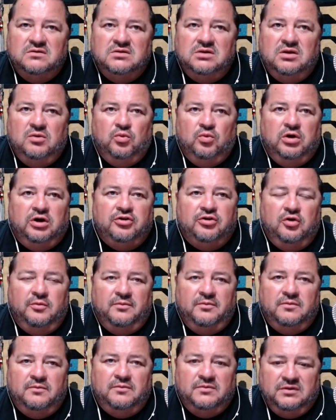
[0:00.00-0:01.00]
and work
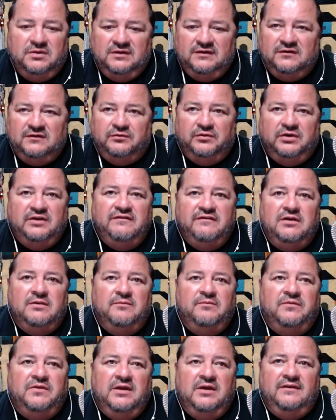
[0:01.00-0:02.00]
through these grieving
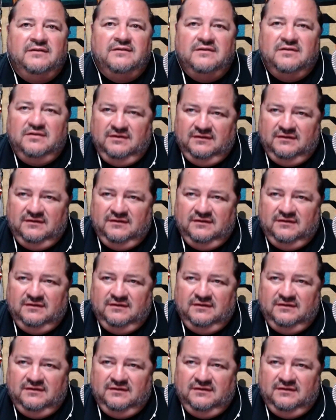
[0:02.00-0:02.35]
things and